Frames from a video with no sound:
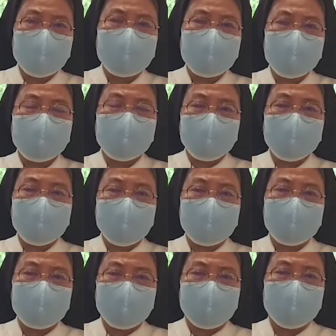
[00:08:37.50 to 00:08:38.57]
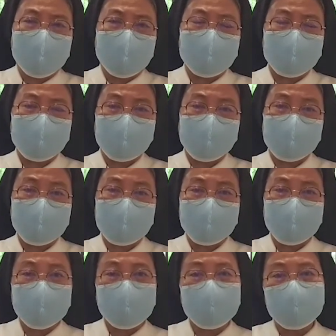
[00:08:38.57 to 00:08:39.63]
to give those sisters
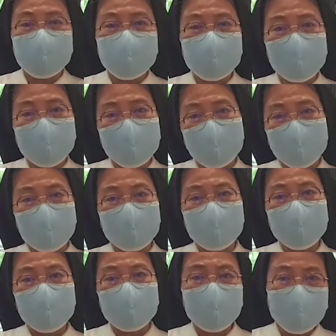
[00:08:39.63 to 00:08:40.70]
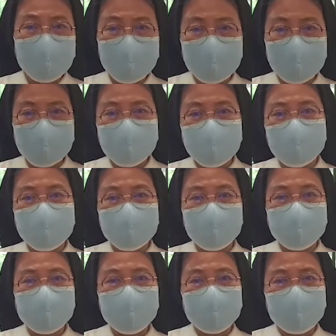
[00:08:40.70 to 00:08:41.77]
the energy and the fire to
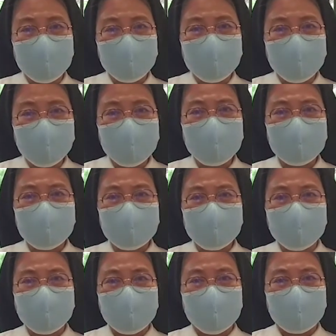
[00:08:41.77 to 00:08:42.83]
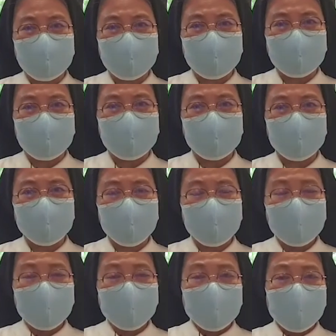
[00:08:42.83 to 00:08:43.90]
continue to become Dominican
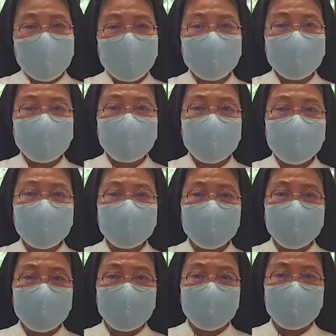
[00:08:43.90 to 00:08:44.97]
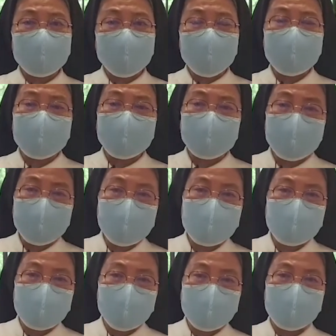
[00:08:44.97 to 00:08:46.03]
sisters of Regina Rosarii.
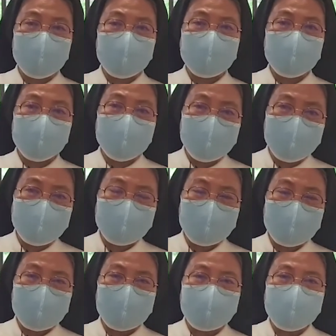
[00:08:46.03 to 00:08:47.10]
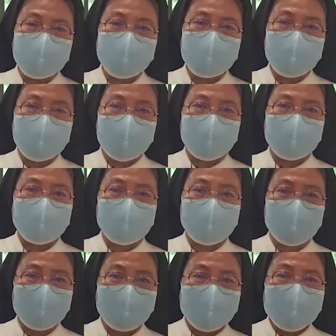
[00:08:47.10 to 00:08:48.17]
At a time when there are very
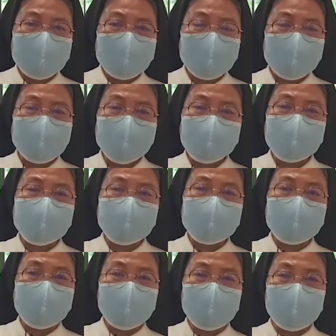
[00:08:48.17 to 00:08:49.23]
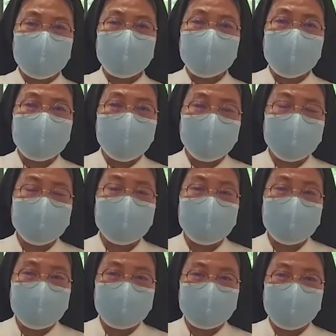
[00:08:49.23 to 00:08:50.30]
few people joining religious life,
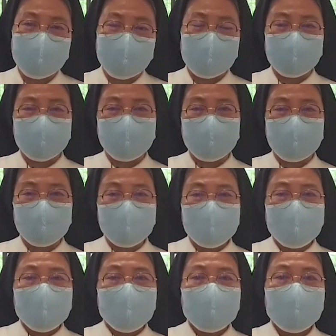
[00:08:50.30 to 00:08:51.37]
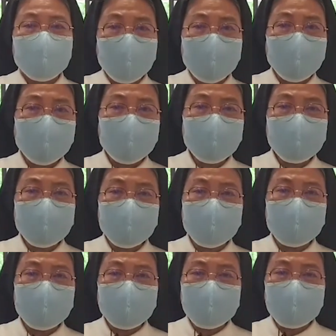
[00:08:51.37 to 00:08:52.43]
the question now if somebody
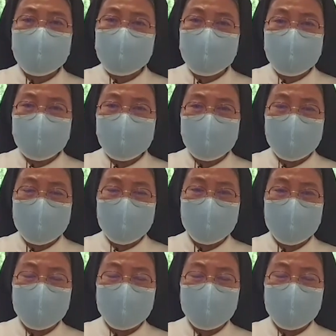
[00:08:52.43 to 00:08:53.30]
leaves is,